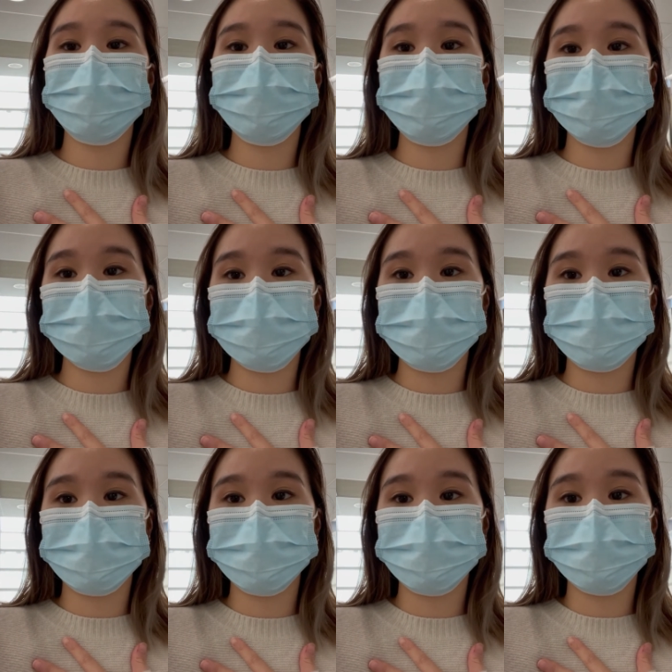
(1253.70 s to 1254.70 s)
maybe I'll save it
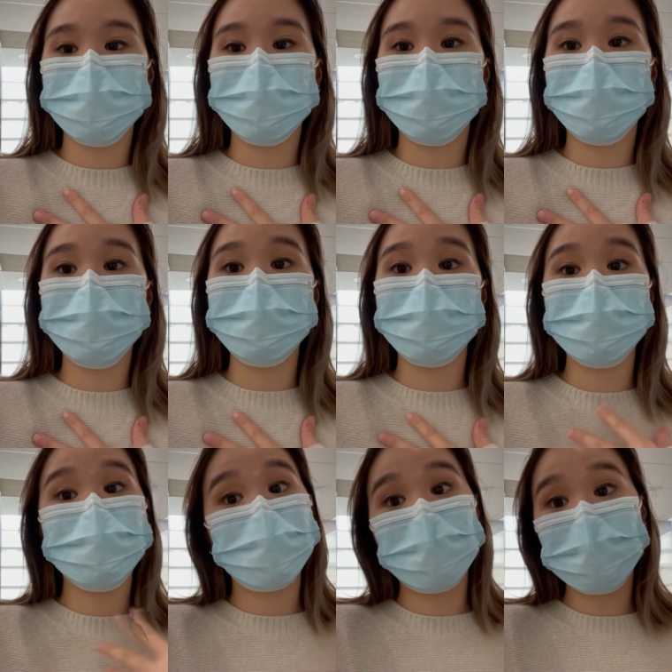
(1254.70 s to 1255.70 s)
for a future vlog, but
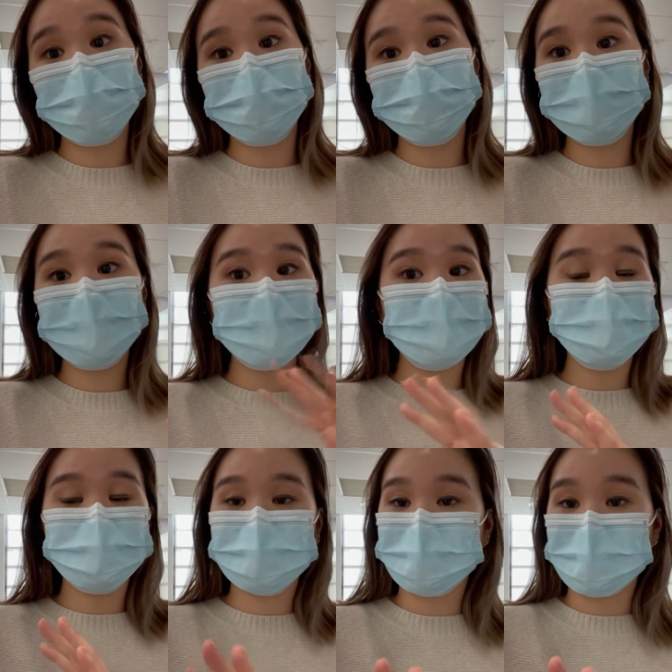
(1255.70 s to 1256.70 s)
right now,
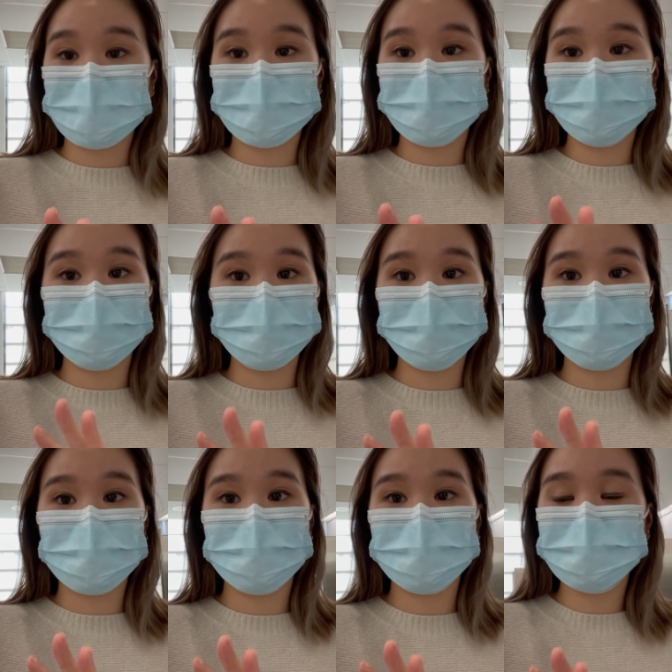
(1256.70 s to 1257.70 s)
I'm just glad I finished
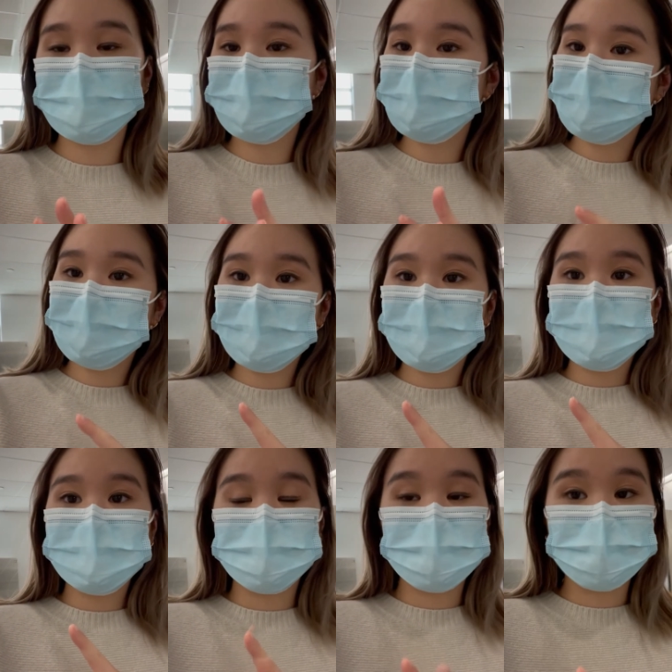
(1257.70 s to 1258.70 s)
that.
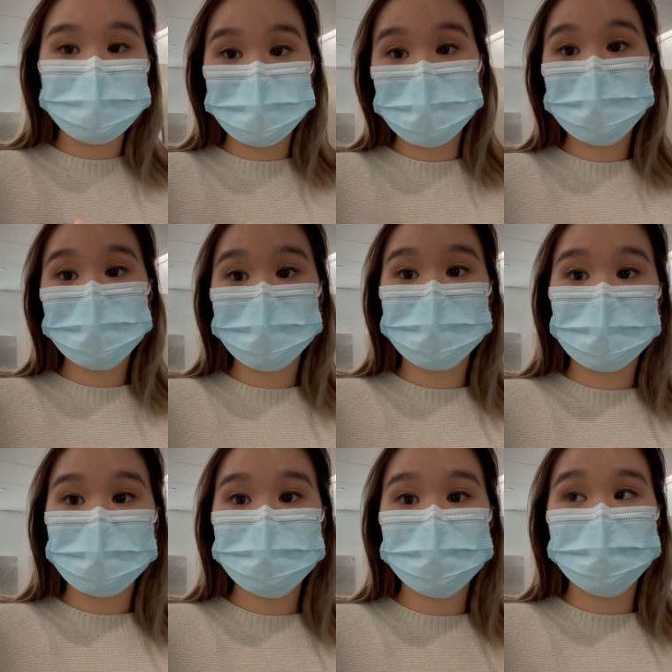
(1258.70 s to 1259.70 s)
And yeah, it's a pretty chill
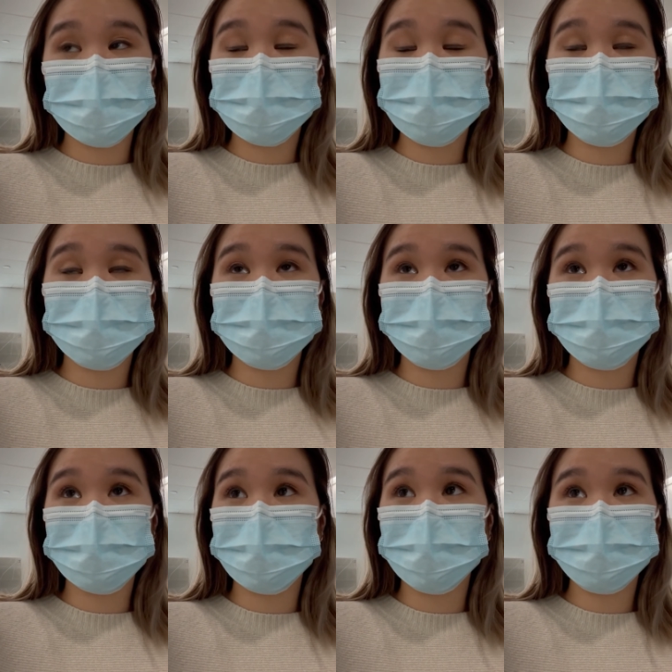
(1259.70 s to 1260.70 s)
class because my teacher didn't even
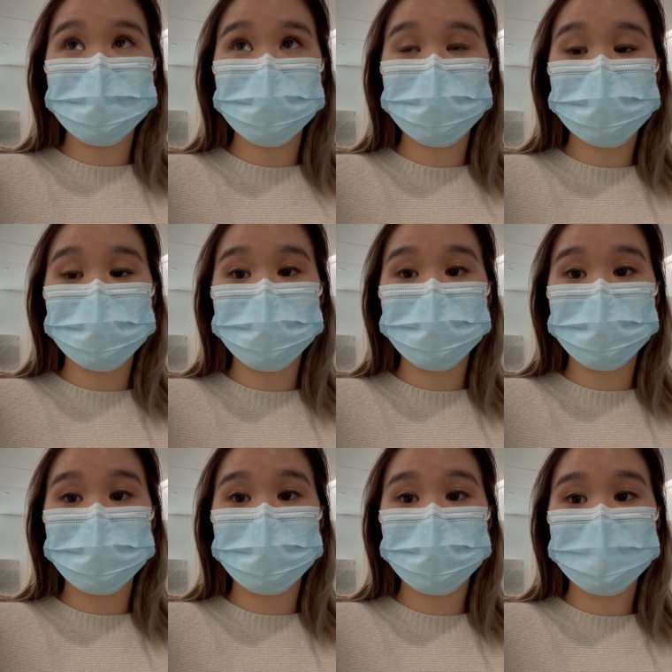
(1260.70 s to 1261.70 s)
show up,
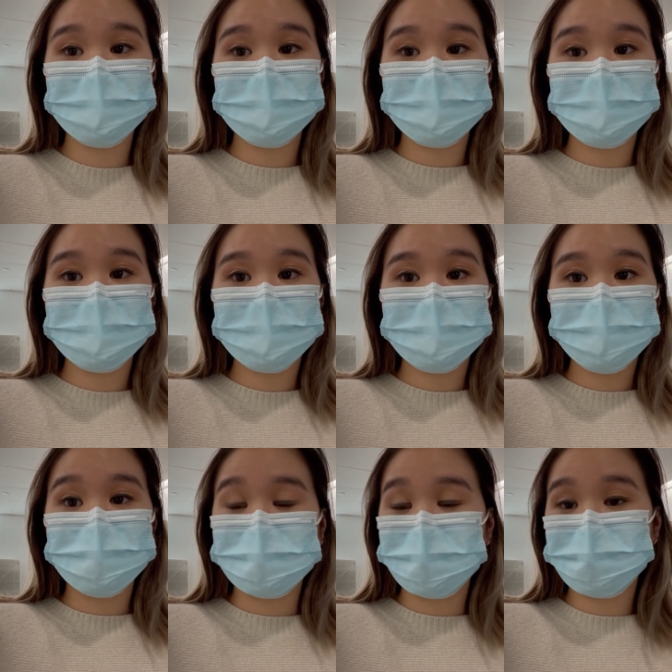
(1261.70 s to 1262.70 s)
so
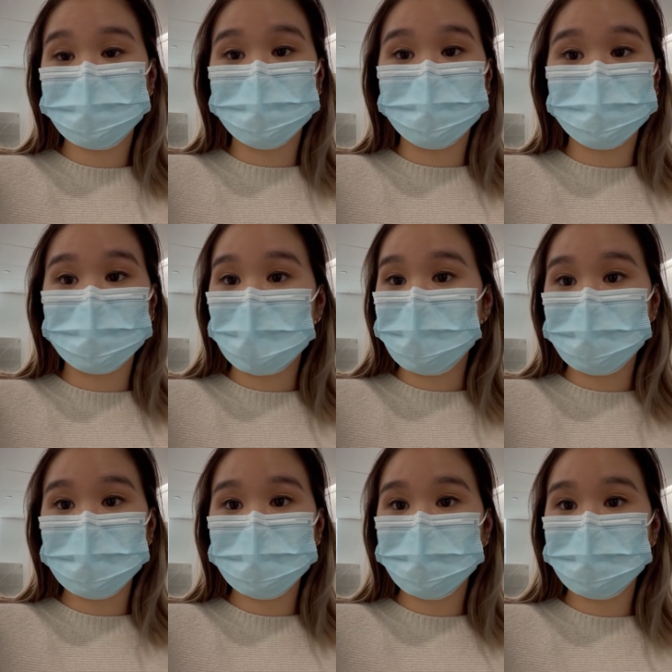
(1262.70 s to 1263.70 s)
we're just
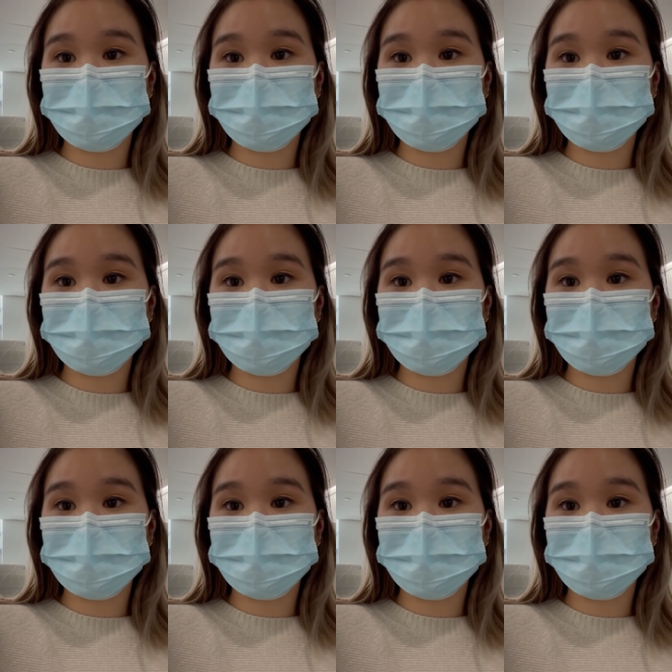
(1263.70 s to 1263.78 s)
vibing, we're